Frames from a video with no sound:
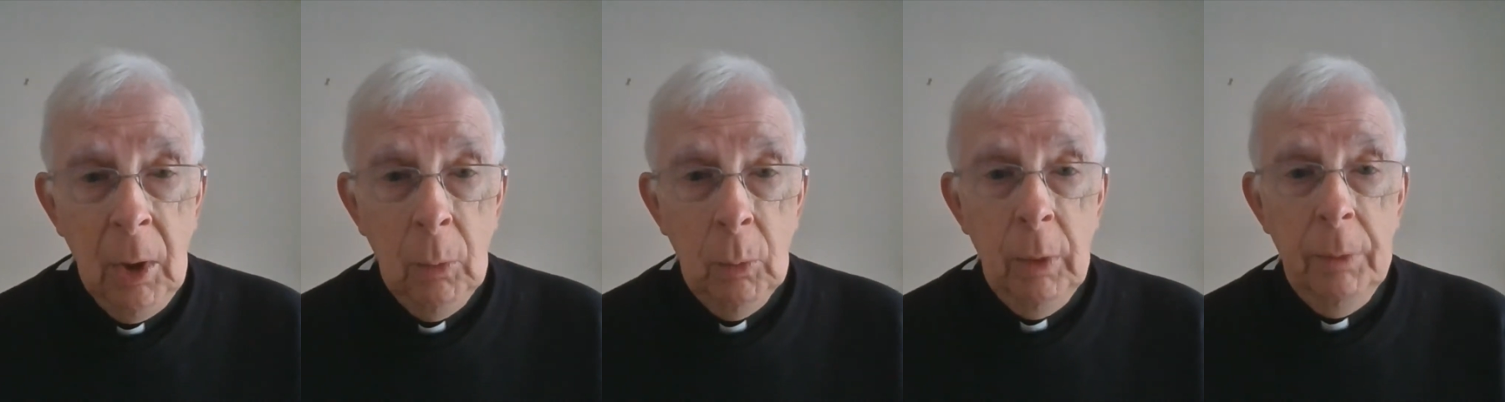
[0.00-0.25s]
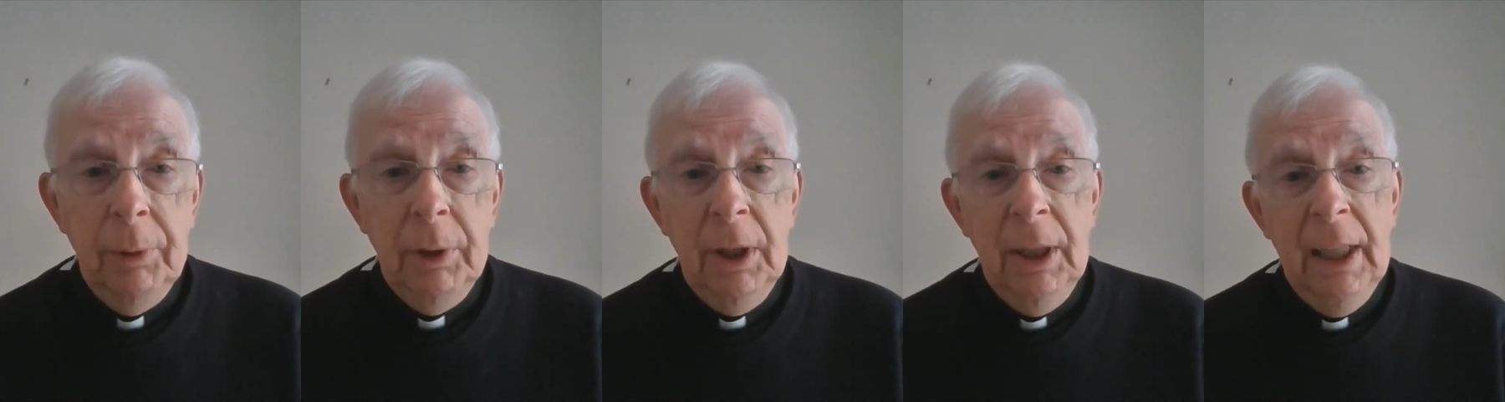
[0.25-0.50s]

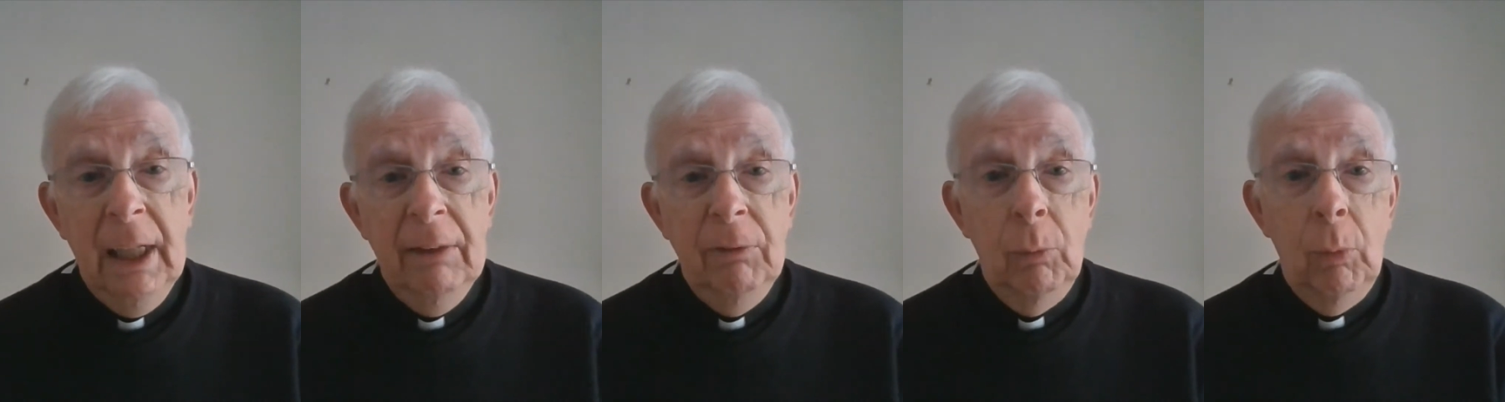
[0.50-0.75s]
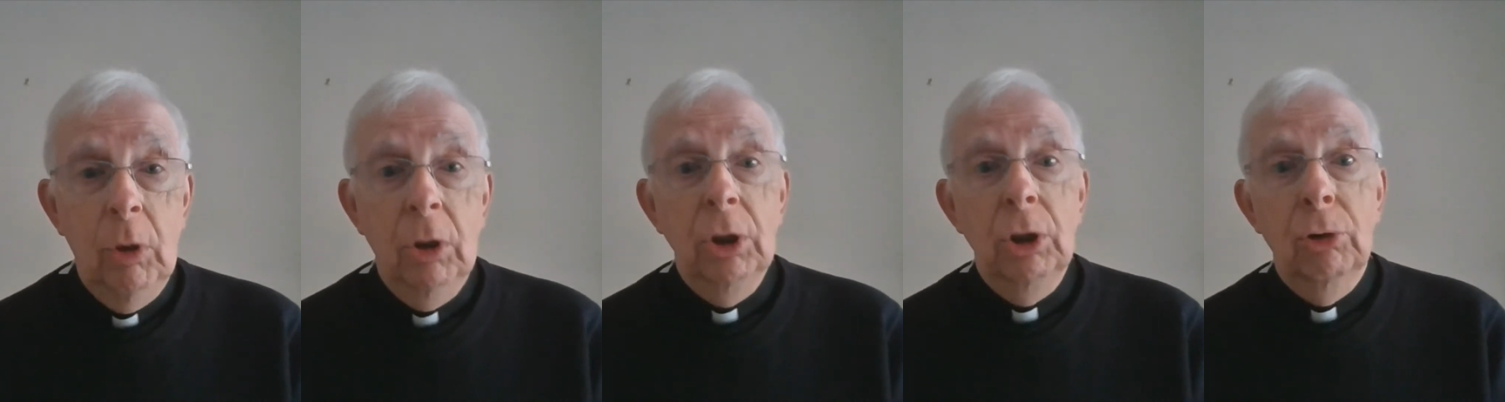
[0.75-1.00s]
whether we're going to have
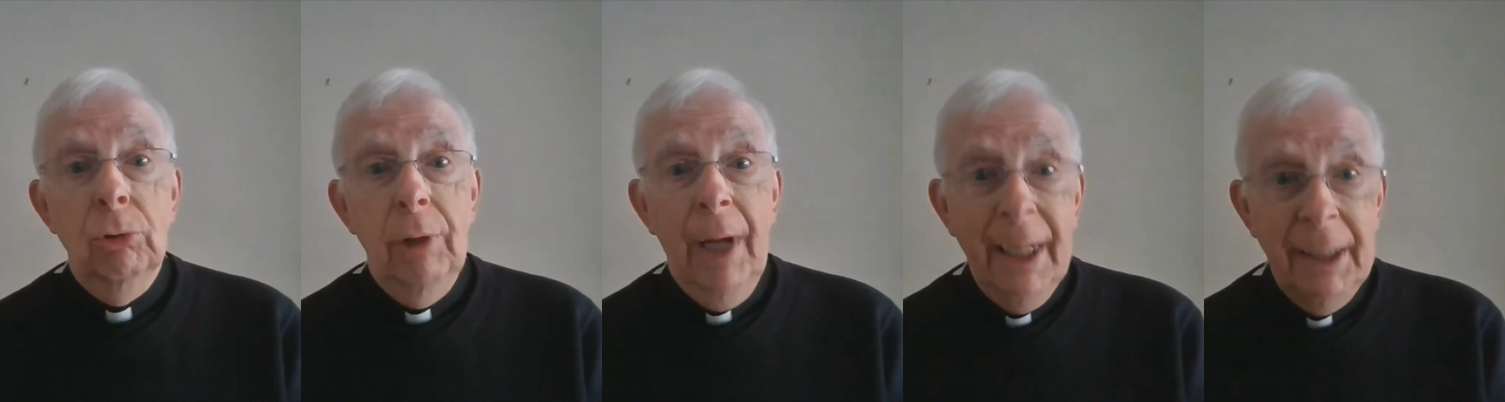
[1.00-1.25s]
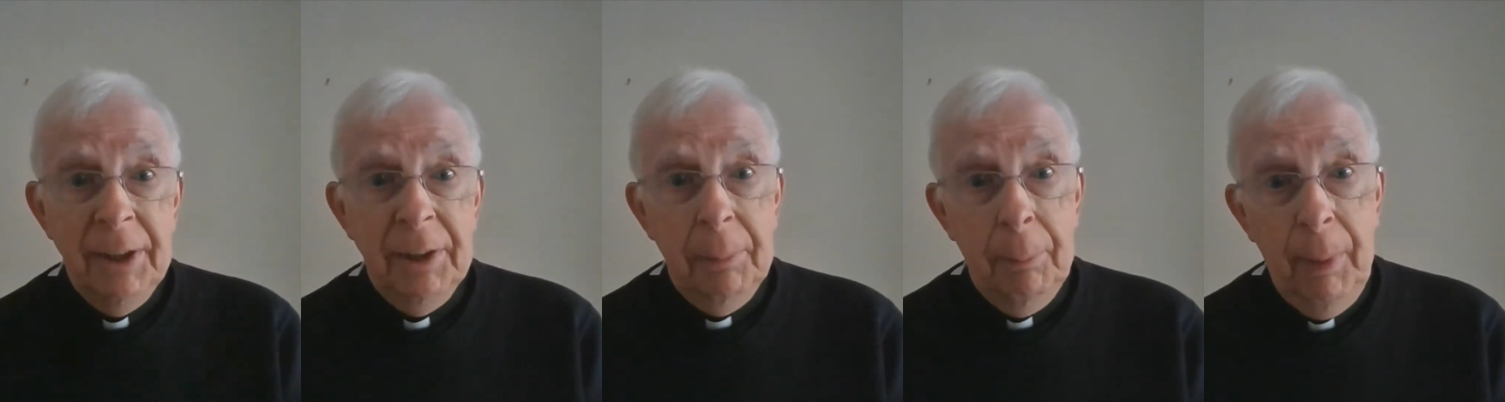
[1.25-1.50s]
one
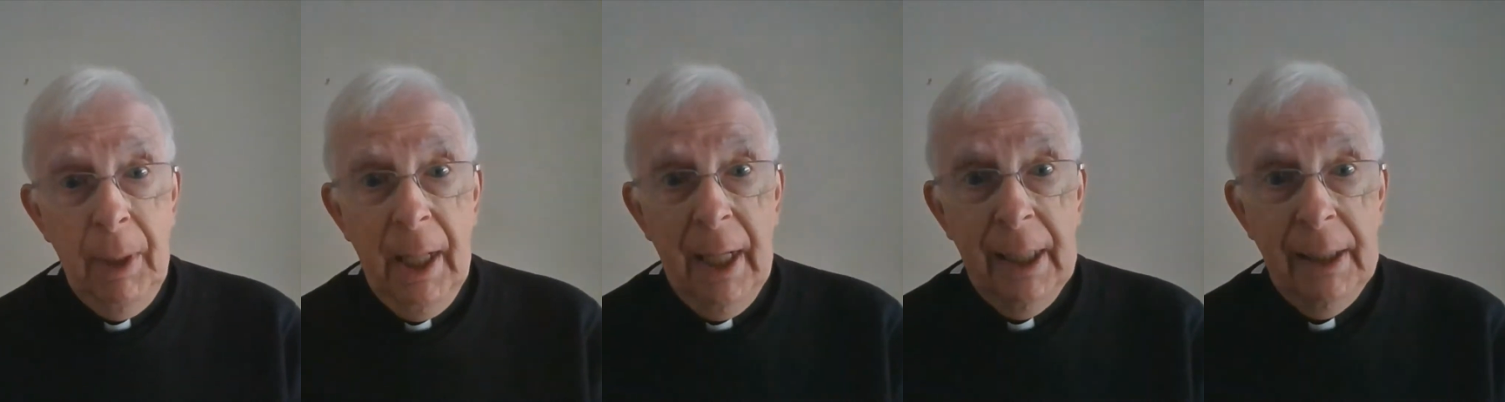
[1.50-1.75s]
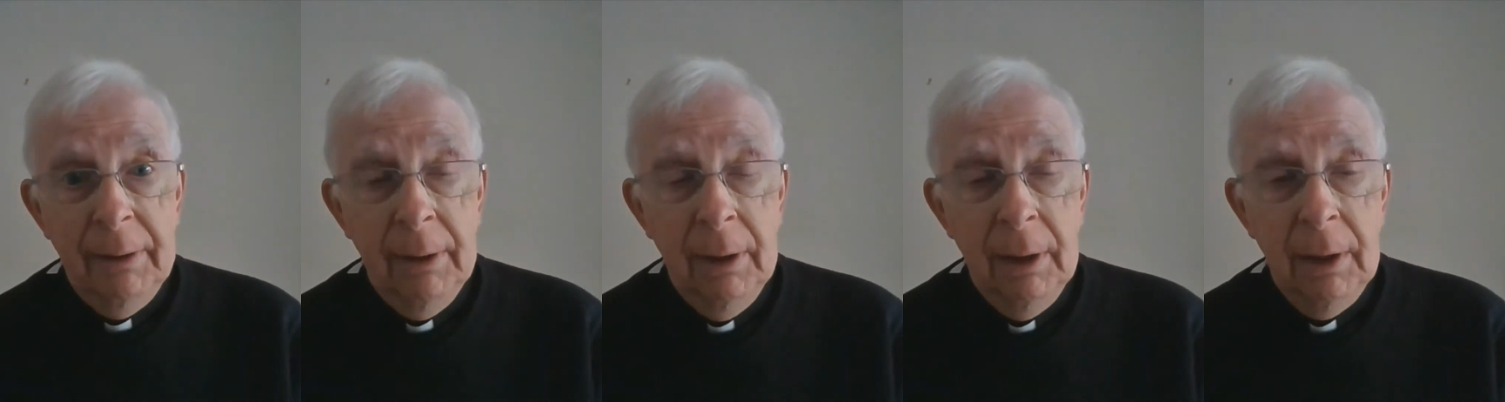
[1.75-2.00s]
grand
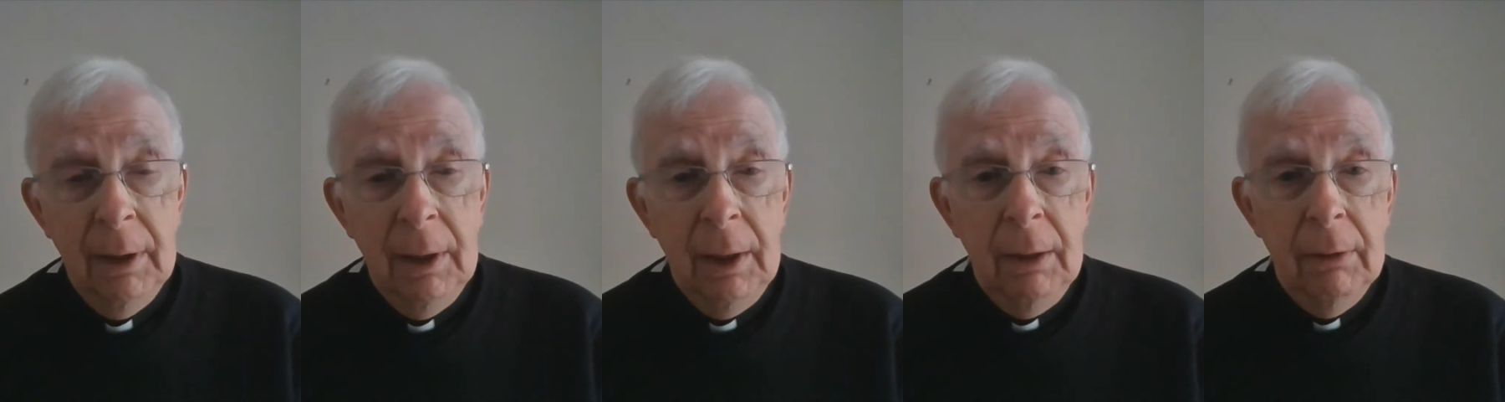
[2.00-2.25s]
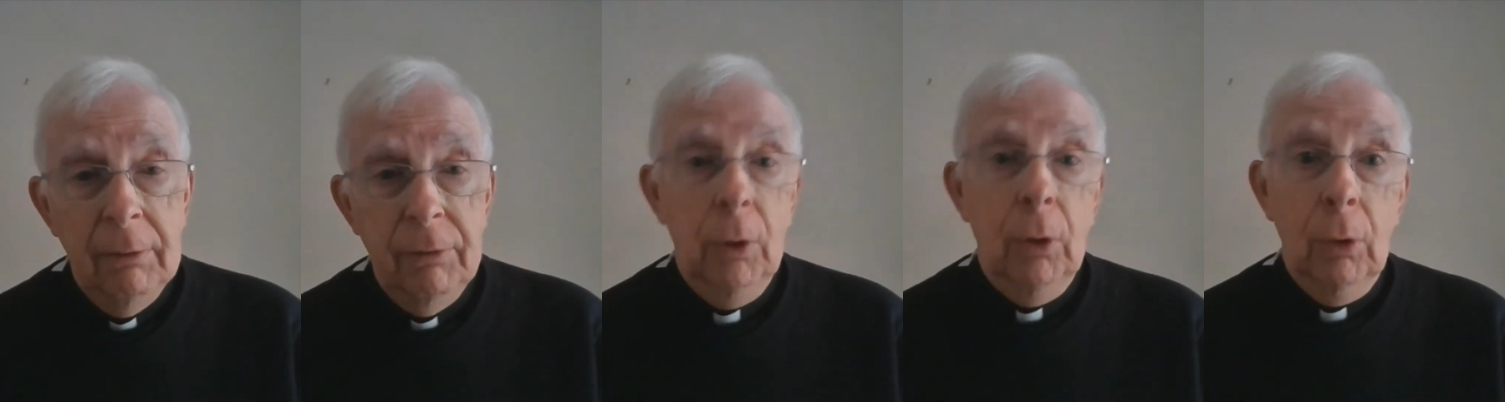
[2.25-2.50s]
plan
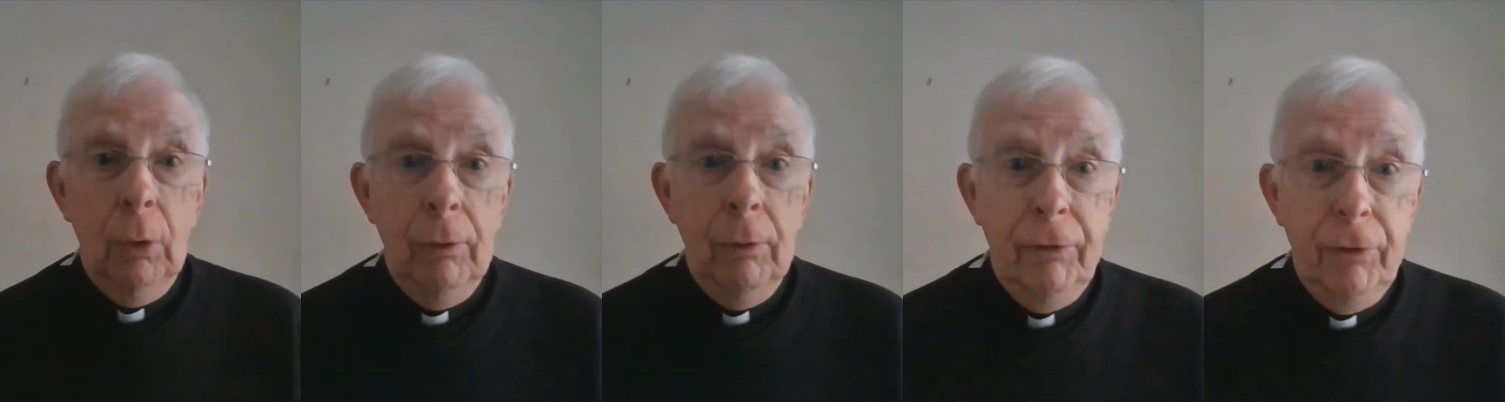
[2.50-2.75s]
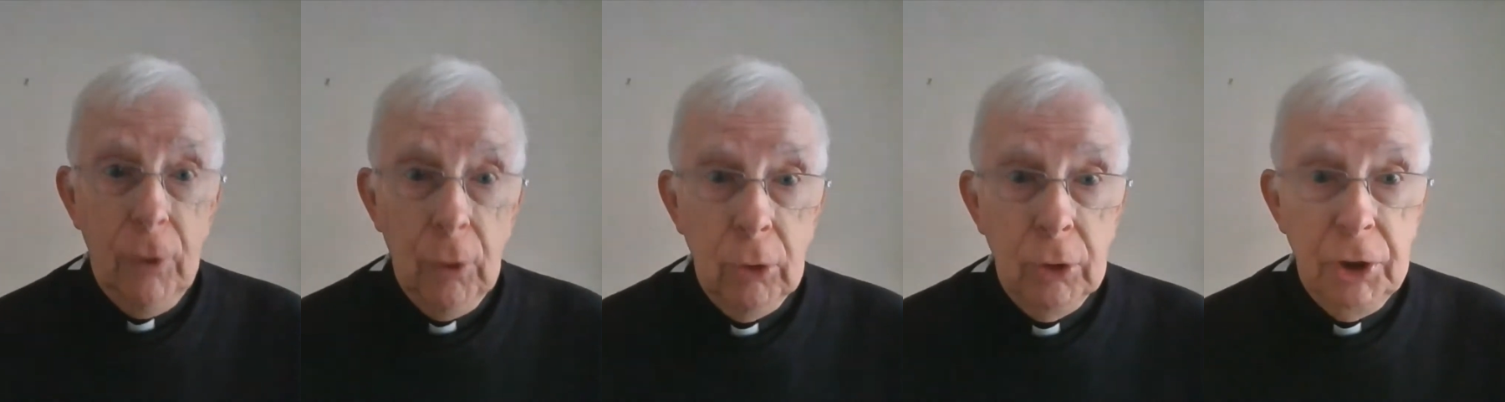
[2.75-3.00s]
for all
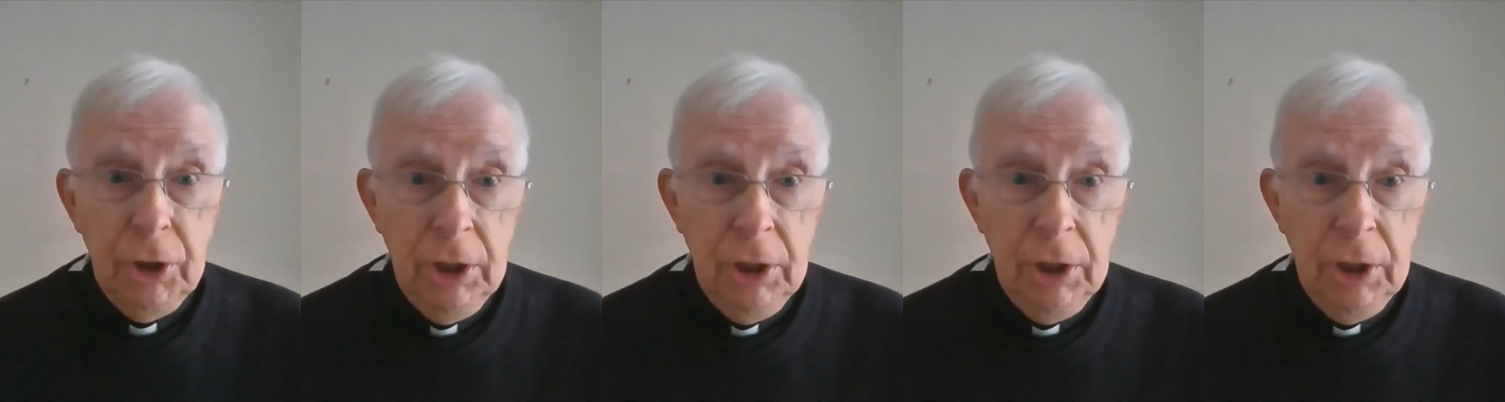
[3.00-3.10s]
four